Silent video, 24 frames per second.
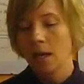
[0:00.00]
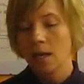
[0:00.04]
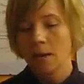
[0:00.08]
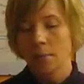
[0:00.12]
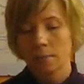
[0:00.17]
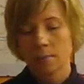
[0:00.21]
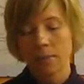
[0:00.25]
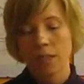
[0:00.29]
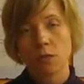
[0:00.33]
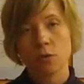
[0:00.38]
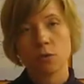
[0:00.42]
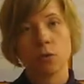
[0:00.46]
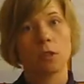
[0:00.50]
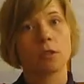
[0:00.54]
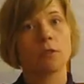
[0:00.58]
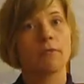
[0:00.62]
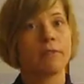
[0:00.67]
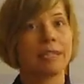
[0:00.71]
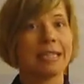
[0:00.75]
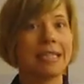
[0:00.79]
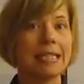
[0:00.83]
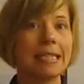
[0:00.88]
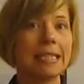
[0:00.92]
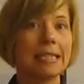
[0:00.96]
be sure to
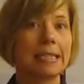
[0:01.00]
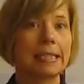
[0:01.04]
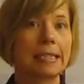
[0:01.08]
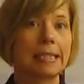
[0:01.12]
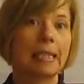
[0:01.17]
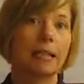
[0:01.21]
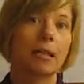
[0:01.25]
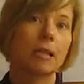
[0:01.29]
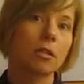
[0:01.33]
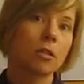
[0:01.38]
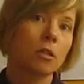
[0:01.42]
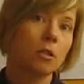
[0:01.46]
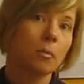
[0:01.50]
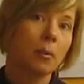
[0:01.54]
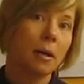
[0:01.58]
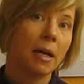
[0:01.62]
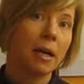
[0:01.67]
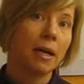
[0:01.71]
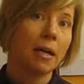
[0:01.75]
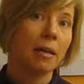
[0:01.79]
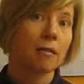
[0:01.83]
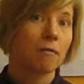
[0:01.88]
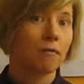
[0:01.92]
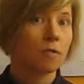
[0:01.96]
visit an
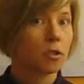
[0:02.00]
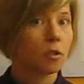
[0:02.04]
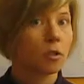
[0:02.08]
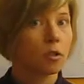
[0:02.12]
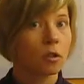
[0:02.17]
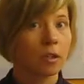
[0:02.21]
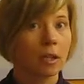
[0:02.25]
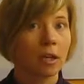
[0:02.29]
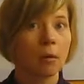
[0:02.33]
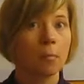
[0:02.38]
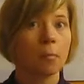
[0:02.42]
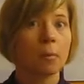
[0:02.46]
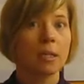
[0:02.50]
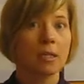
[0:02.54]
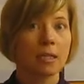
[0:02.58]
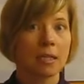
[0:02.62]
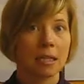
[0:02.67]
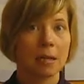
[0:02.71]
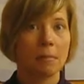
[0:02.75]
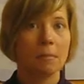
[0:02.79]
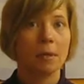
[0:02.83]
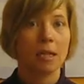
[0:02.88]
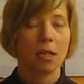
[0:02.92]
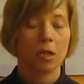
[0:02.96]
osteopath, a physical therapist,
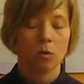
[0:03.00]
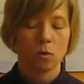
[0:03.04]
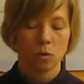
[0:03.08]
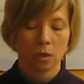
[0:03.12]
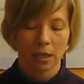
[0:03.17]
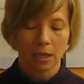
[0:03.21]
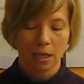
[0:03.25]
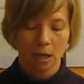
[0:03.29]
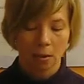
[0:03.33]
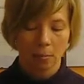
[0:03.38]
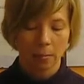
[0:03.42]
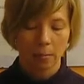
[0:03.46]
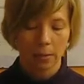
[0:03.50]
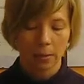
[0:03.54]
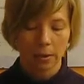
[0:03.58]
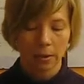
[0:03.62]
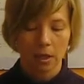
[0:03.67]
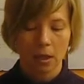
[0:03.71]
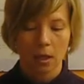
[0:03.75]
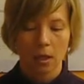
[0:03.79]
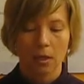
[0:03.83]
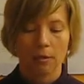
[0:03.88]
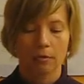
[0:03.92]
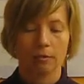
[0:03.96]
somebody who can help
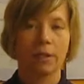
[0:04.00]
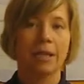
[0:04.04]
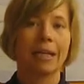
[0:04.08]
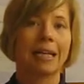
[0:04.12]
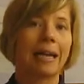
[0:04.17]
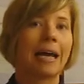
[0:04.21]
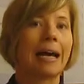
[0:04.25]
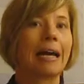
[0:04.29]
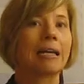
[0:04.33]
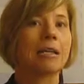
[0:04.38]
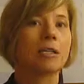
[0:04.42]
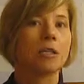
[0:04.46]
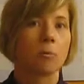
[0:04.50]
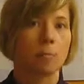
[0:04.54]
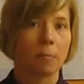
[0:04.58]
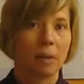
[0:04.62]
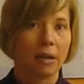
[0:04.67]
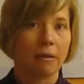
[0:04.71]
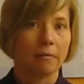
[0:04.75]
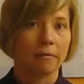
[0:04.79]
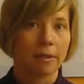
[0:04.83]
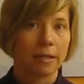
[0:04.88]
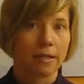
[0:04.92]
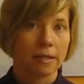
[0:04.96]
realign your
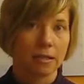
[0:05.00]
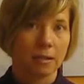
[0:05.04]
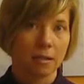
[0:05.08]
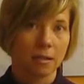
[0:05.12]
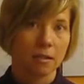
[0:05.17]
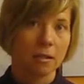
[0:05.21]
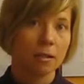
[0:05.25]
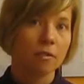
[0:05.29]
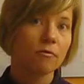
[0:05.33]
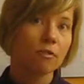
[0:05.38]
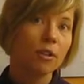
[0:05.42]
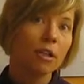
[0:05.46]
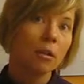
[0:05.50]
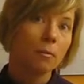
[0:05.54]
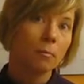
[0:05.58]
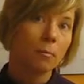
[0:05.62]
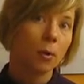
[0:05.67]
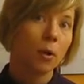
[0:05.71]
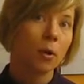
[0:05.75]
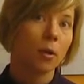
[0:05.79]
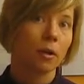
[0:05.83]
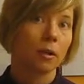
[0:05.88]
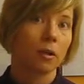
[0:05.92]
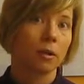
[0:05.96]
pelvis. This is really
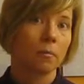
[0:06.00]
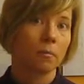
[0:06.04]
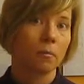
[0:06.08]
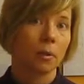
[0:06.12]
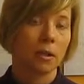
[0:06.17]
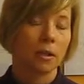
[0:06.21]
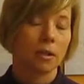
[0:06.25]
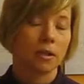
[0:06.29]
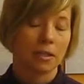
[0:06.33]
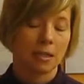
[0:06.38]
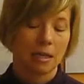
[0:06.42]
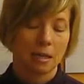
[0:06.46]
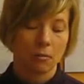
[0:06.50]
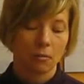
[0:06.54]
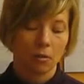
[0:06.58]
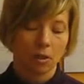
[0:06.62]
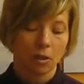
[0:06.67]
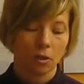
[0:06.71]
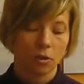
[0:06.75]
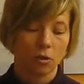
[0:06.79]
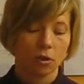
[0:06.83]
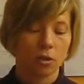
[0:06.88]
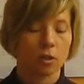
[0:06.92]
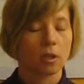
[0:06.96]
important because then
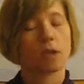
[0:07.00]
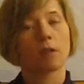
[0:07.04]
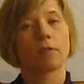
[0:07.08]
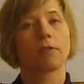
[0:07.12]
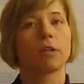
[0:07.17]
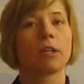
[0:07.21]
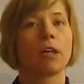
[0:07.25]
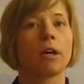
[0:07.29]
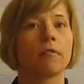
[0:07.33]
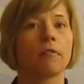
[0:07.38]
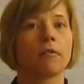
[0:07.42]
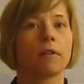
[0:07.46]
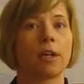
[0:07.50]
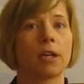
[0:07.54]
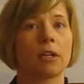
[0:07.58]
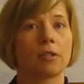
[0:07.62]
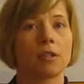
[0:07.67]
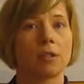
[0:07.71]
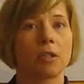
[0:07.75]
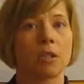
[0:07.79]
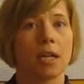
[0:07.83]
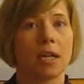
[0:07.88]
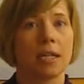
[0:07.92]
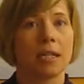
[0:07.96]
once you start recovery
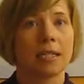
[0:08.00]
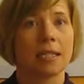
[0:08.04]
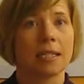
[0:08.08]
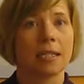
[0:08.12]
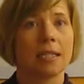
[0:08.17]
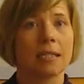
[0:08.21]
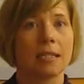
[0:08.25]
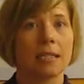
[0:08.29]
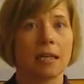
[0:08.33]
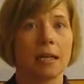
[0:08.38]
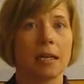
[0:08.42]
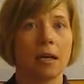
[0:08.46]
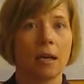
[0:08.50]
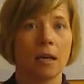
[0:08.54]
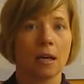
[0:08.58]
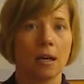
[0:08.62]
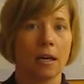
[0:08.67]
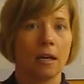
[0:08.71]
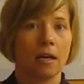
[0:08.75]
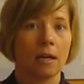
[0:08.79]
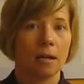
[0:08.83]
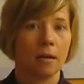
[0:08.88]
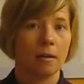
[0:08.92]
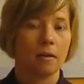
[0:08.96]
exercises,
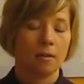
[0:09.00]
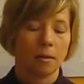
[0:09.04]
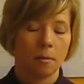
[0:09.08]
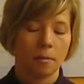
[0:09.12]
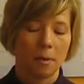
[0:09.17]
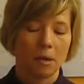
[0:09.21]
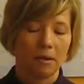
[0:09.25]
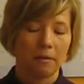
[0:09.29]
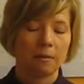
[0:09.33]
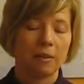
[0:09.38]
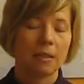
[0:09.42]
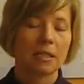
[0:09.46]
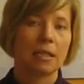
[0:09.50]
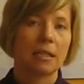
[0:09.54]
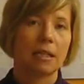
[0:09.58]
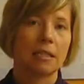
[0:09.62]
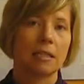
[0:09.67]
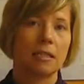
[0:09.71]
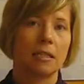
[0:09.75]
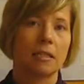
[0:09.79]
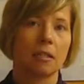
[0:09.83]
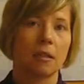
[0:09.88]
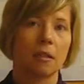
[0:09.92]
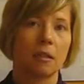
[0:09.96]
the pelvis
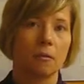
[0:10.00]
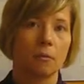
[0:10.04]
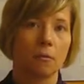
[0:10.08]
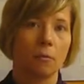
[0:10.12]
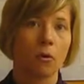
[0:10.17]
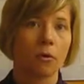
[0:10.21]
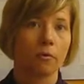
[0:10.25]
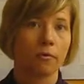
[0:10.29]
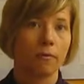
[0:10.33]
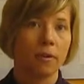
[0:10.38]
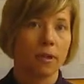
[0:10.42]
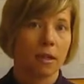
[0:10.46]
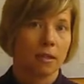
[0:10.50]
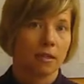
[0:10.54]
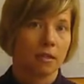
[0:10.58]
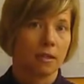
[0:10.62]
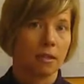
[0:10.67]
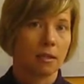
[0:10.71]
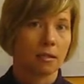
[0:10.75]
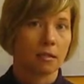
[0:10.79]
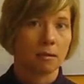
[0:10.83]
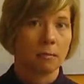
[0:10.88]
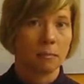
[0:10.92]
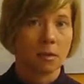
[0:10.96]
gets more fixed
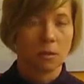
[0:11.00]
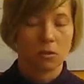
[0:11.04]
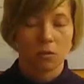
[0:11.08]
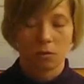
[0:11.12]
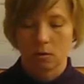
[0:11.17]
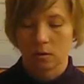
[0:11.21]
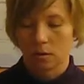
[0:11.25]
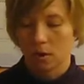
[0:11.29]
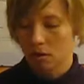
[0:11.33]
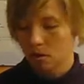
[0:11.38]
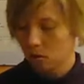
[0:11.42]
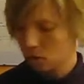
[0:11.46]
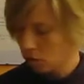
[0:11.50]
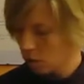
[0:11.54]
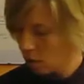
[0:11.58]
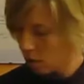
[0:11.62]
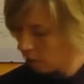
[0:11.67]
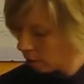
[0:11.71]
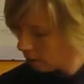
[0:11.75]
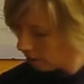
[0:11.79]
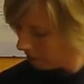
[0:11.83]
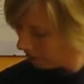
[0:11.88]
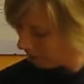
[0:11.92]
as the muscles get stronger.